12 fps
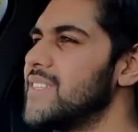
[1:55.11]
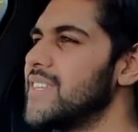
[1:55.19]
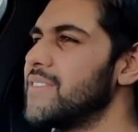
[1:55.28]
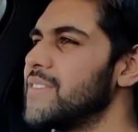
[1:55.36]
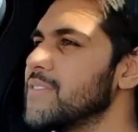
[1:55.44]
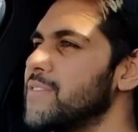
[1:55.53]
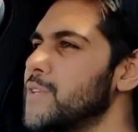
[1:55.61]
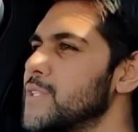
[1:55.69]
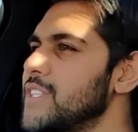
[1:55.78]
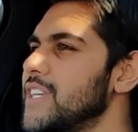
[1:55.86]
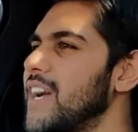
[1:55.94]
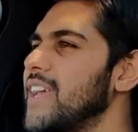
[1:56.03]

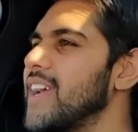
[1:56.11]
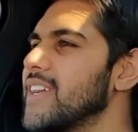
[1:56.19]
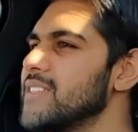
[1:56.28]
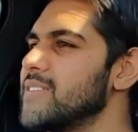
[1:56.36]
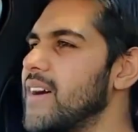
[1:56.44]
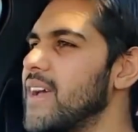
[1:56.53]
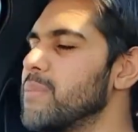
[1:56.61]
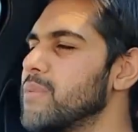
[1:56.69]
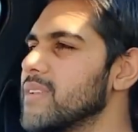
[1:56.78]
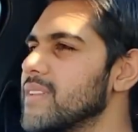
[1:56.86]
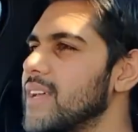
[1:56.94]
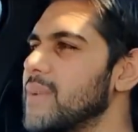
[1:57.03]
740i Active
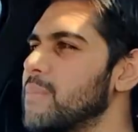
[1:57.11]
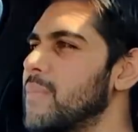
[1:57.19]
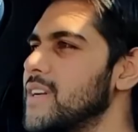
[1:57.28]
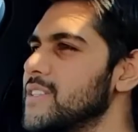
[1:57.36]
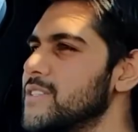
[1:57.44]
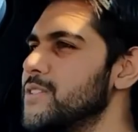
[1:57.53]
Hybrid that much.